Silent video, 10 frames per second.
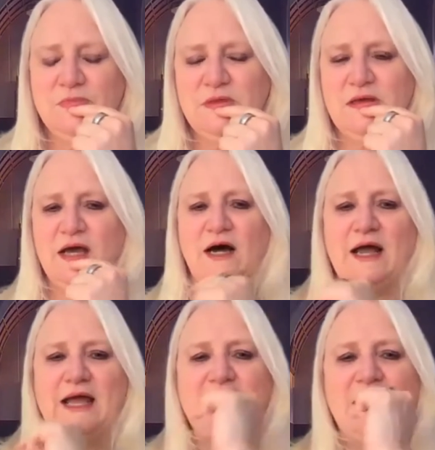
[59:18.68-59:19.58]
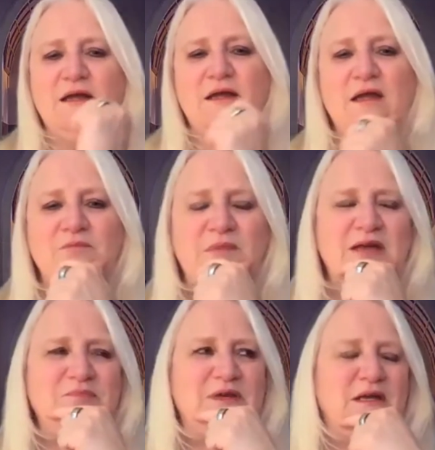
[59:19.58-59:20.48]
And
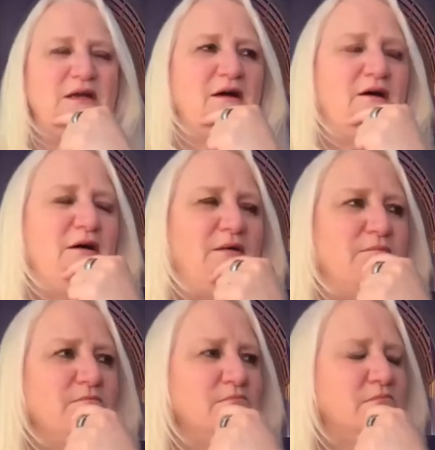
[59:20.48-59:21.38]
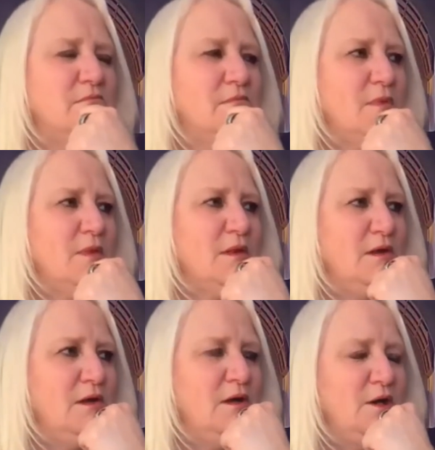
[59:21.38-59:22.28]
maybe
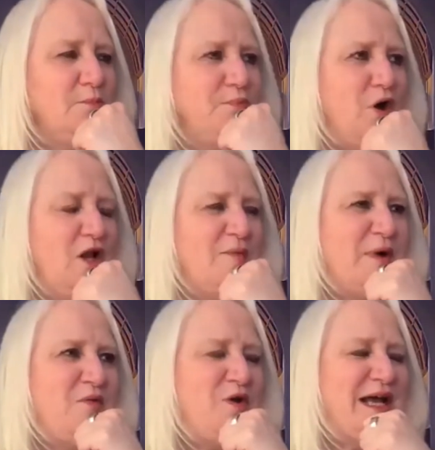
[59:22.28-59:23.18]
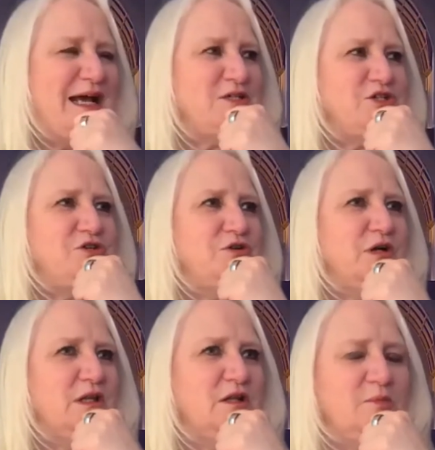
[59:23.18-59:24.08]
Paul, I might want to ask you a
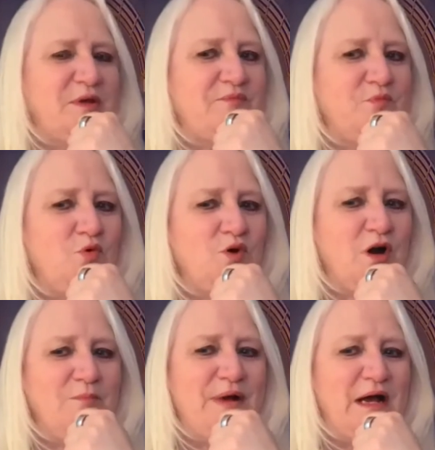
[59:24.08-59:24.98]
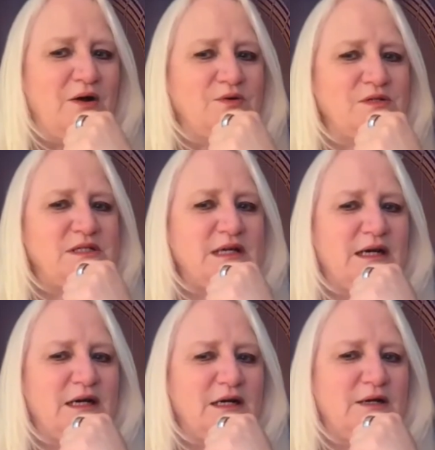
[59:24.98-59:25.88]
little bit more about
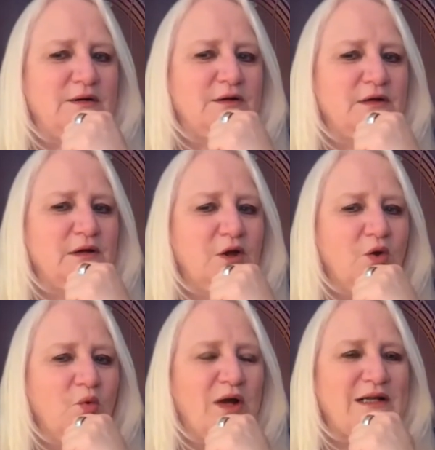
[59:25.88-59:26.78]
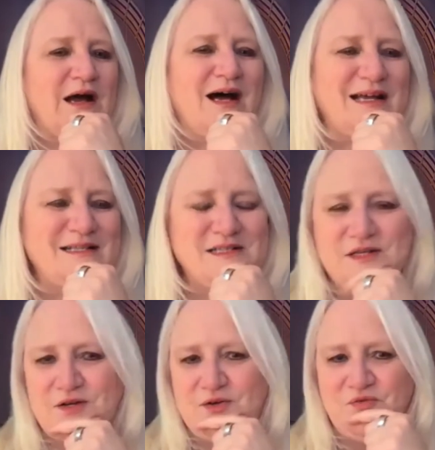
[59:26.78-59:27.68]
what kinds
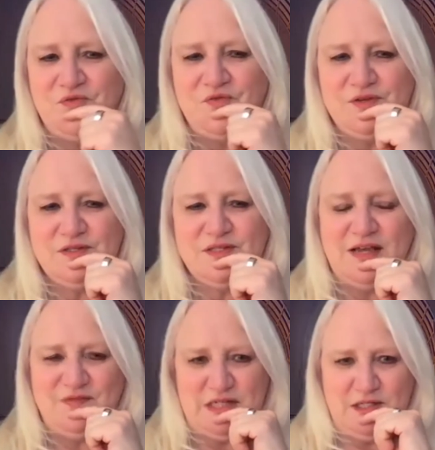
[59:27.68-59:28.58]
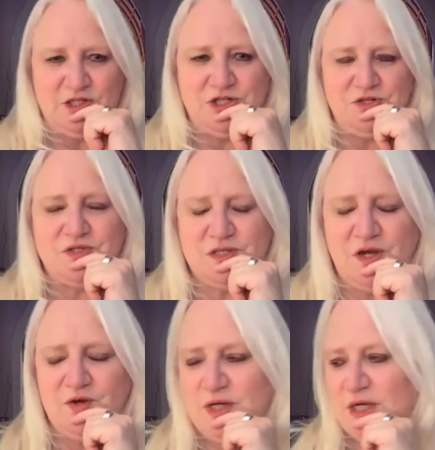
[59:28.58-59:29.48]
of safety issues.
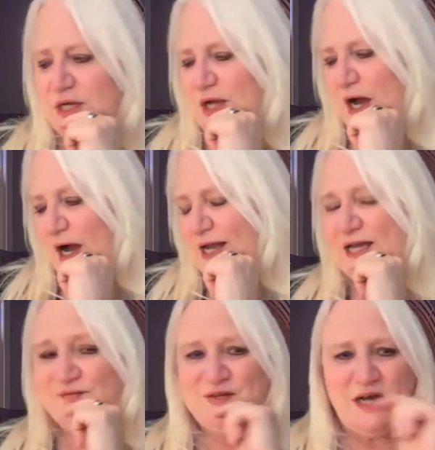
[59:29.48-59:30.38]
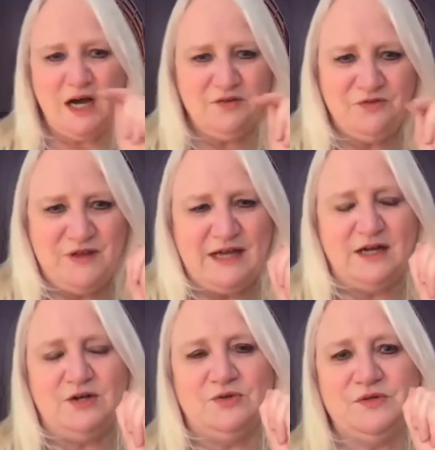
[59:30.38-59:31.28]
So I have not
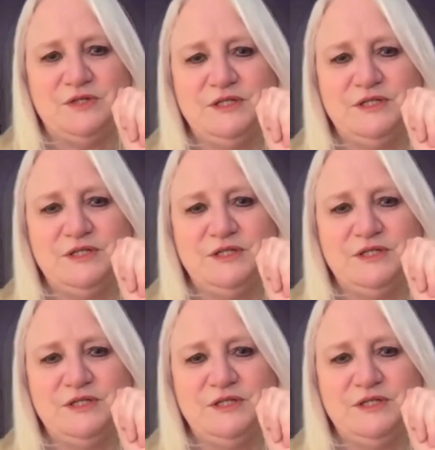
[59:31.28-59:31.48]
found,